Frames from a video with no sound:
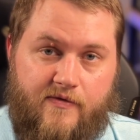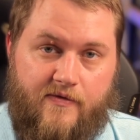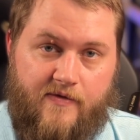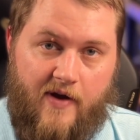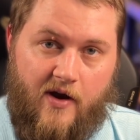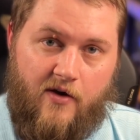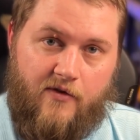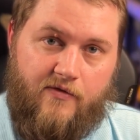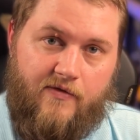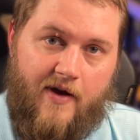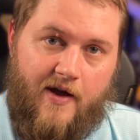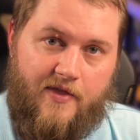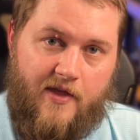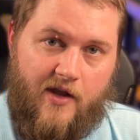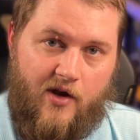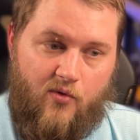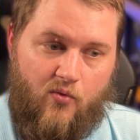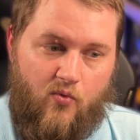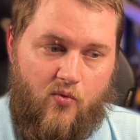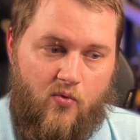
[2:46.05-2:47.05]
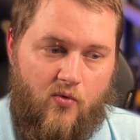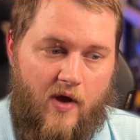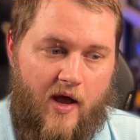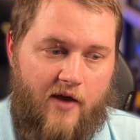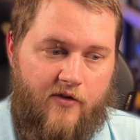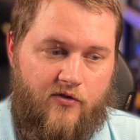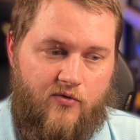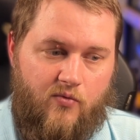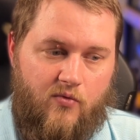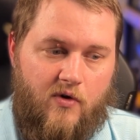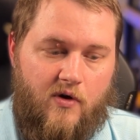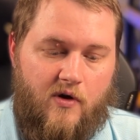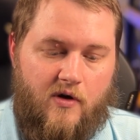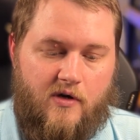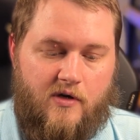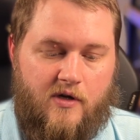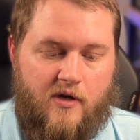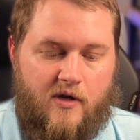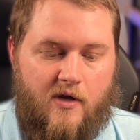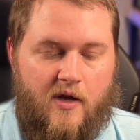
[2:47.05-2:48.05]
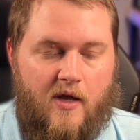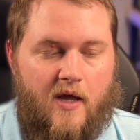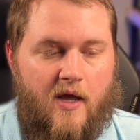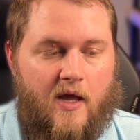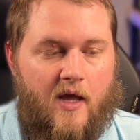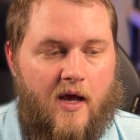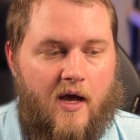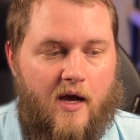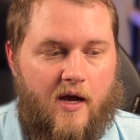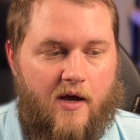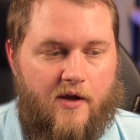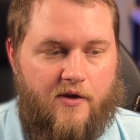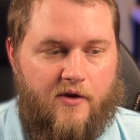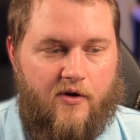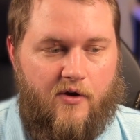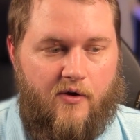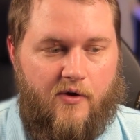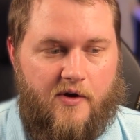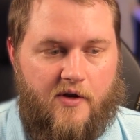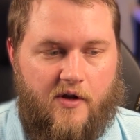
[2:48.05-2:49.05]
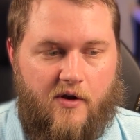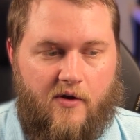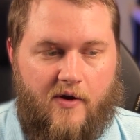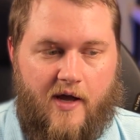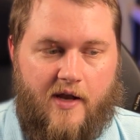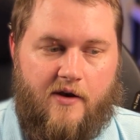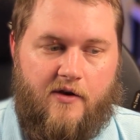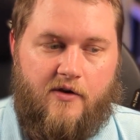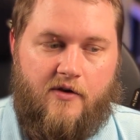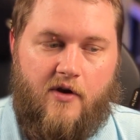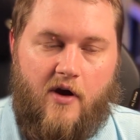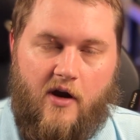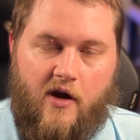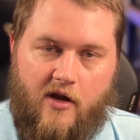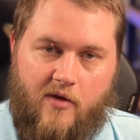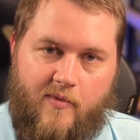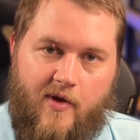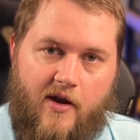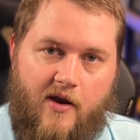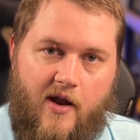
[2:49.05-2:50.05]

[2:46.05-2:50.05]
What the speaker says: verified that it has worked, you're going to go ahead and document